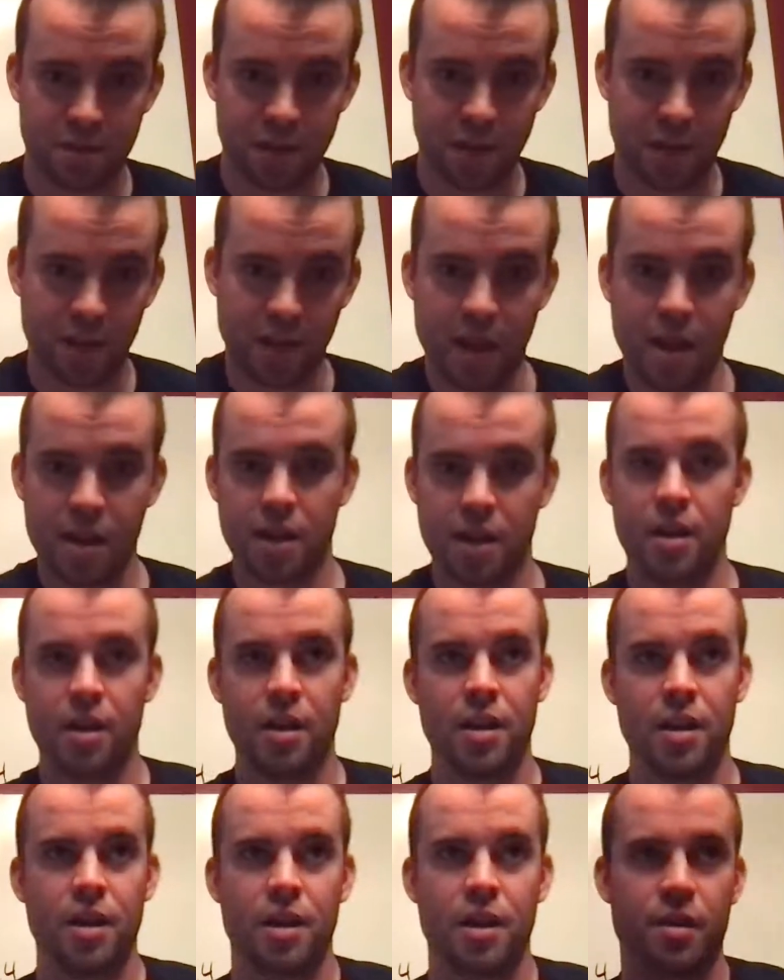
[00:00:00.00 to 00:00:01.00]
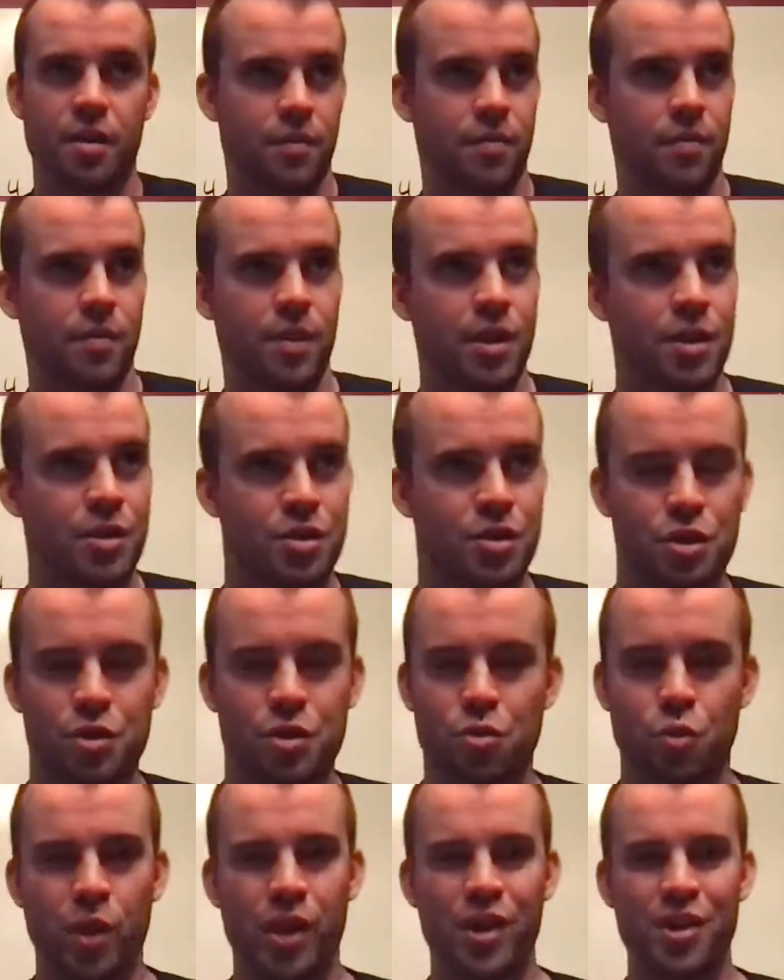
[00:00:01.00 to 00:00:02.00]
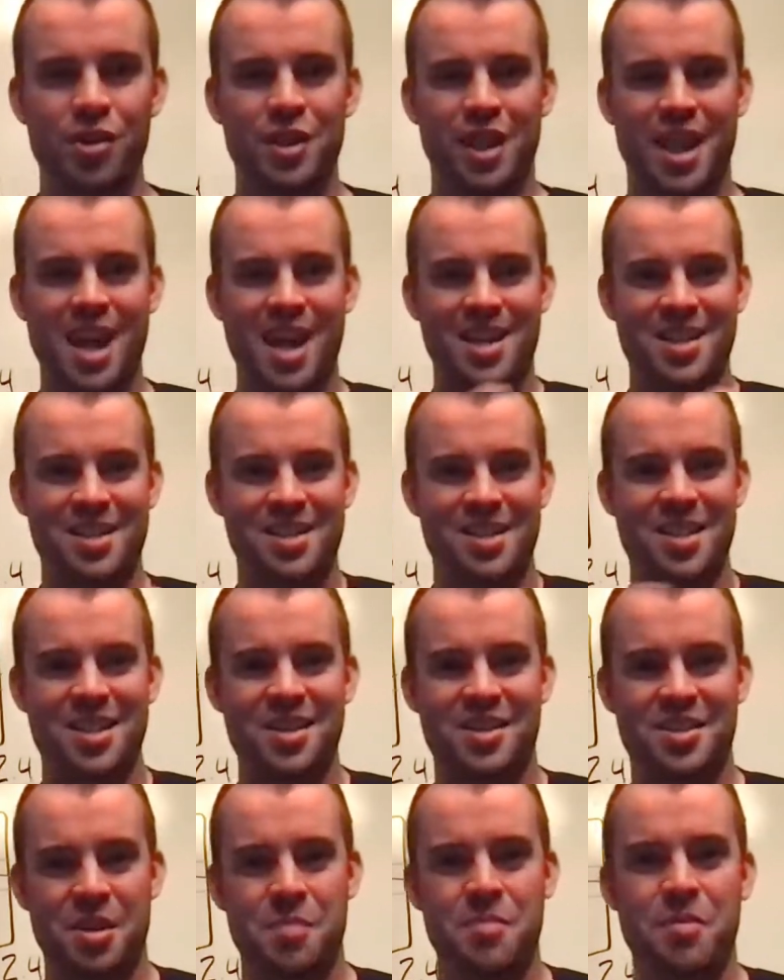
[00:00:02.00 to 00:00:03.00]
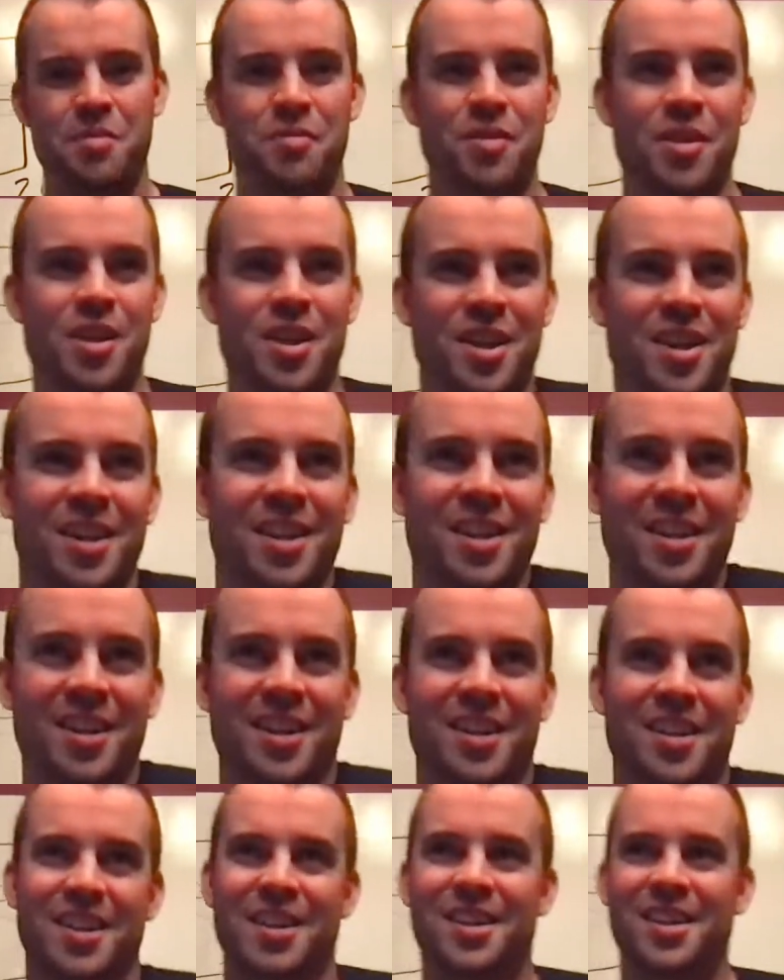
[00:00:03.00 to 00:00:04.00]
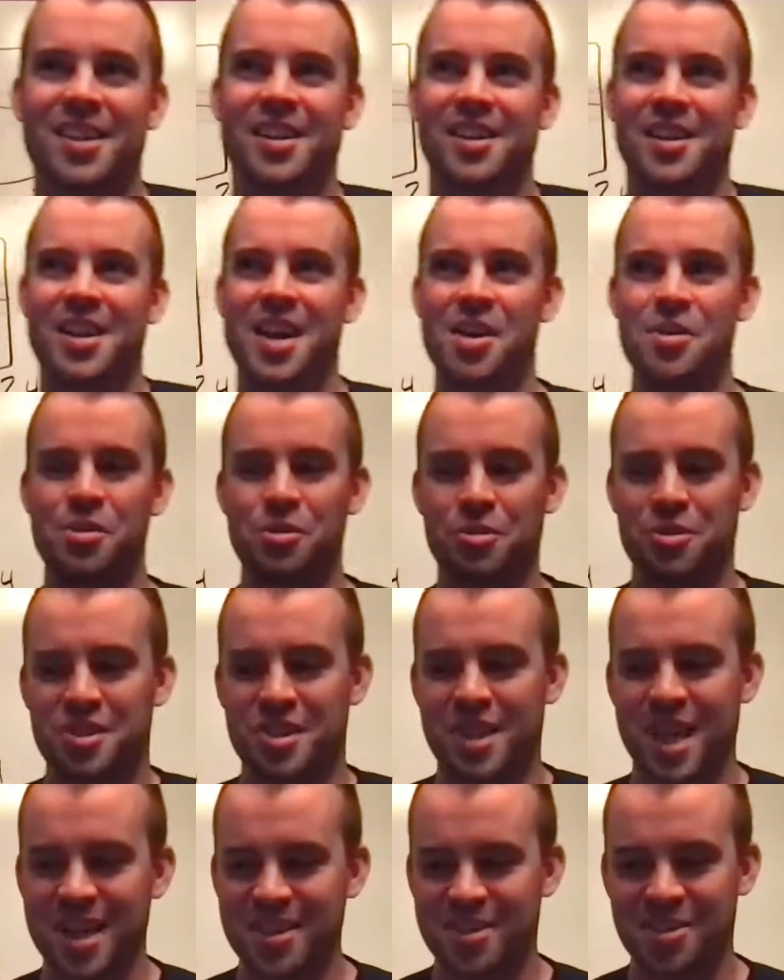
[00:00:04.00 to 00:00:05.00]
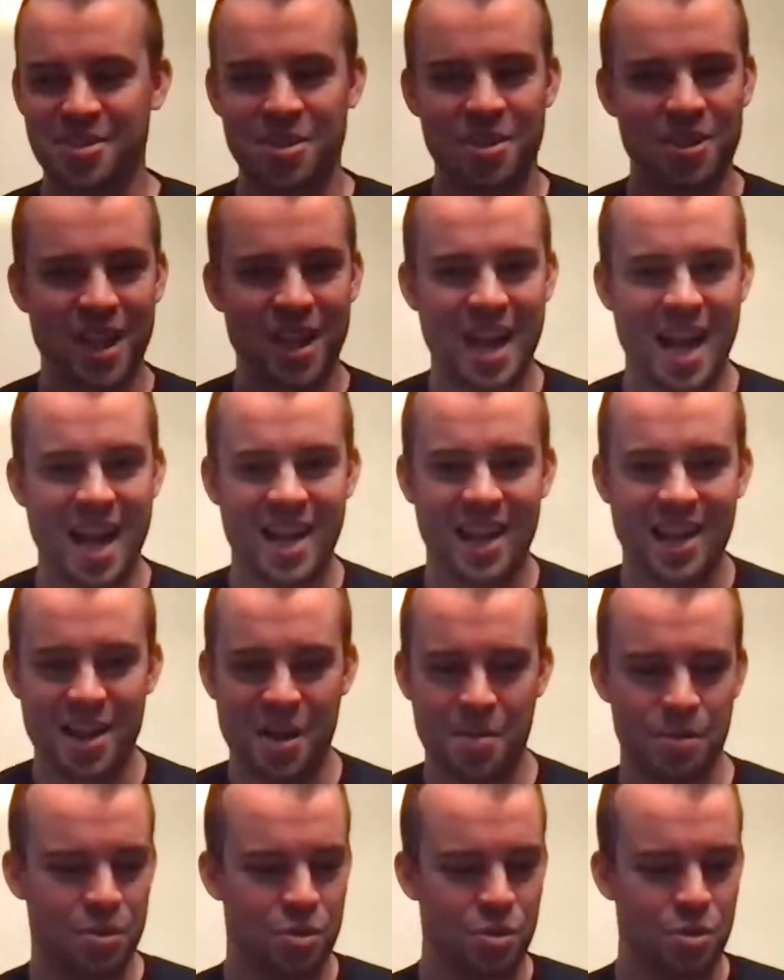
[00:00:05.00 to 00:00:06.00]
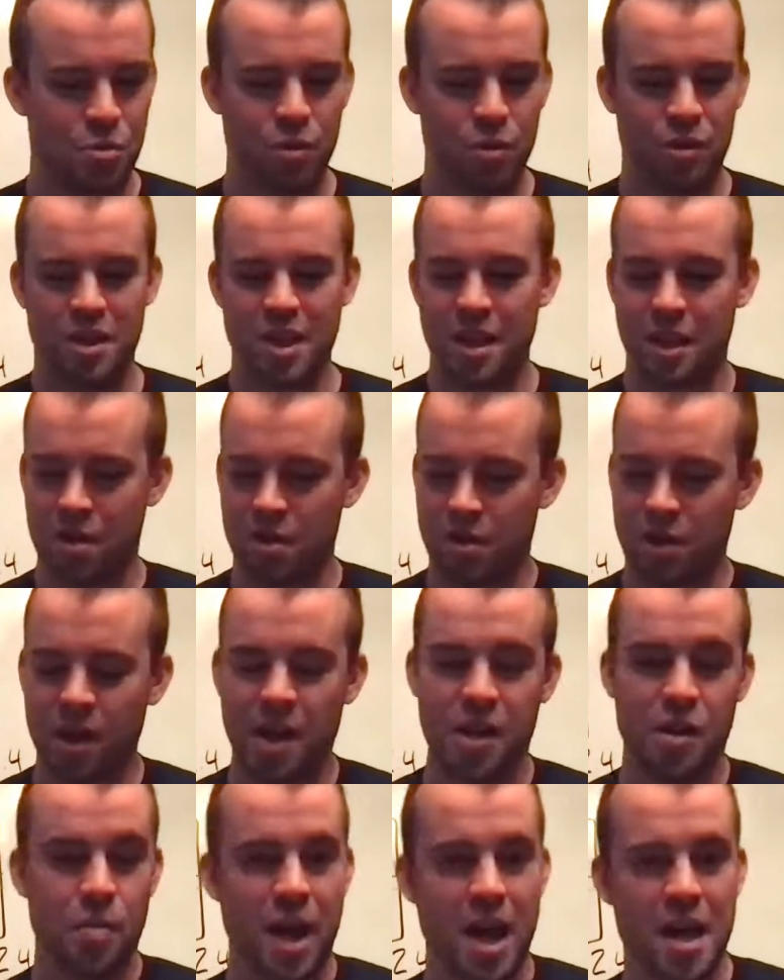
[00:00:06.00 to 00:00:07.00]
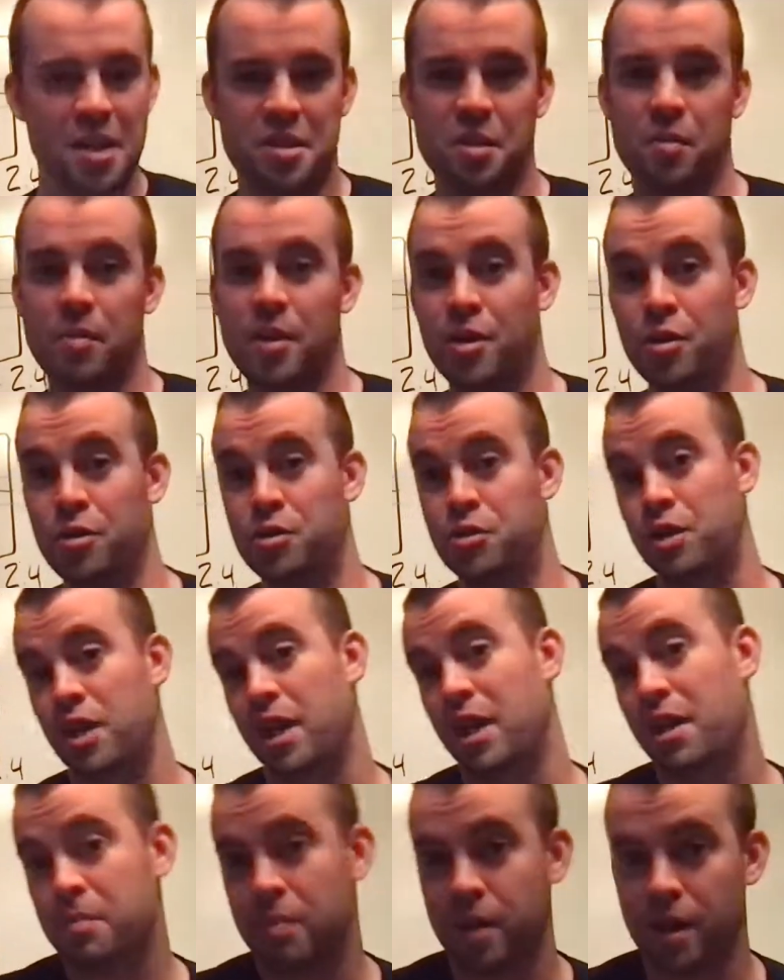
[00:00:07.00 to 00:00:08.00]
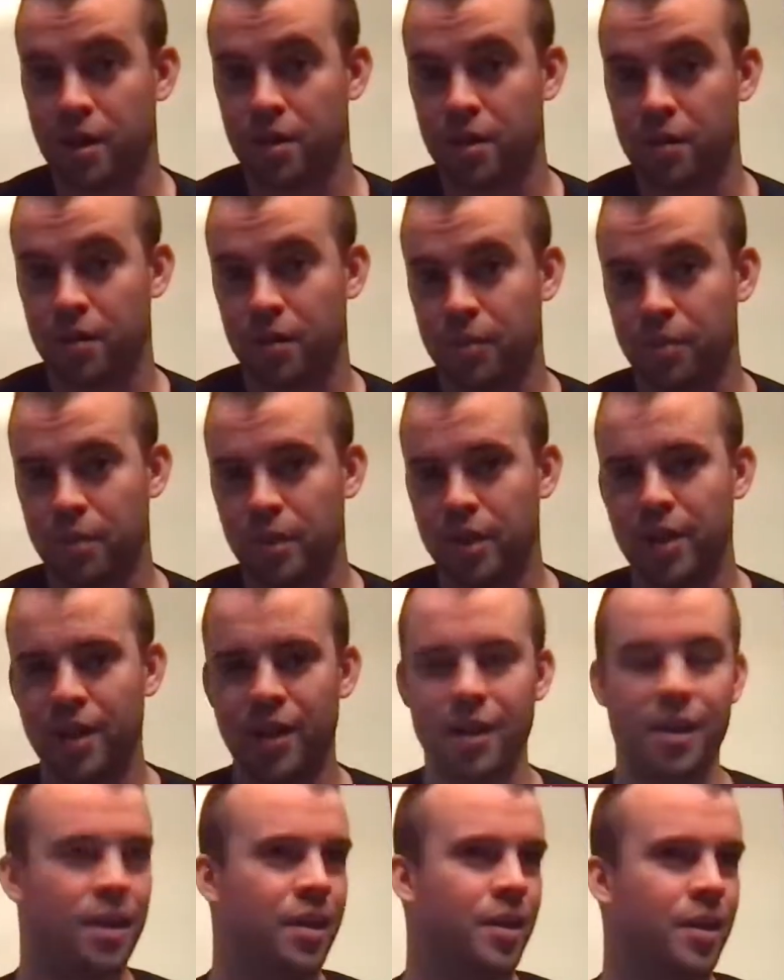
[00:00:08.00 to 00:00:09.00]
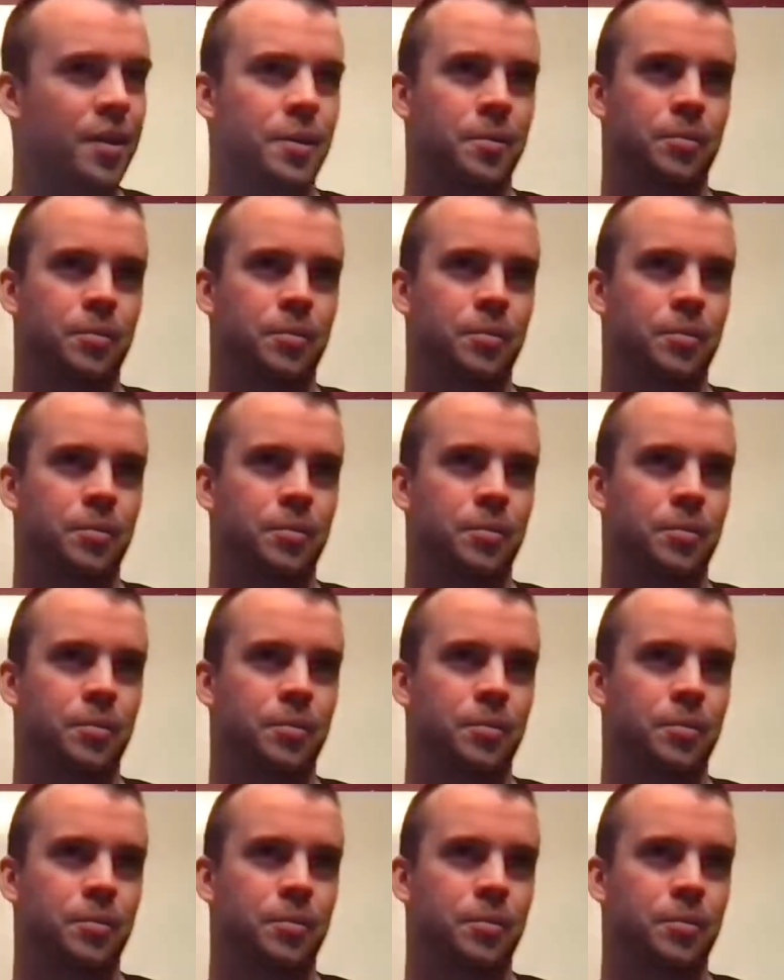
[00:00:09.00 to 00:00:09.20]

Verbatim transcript: Like that it's just weird to kind of see some of the yeah. uh, how the stats start lining up. Is you would think, all right, you're passing better, you should hit better, but. Um,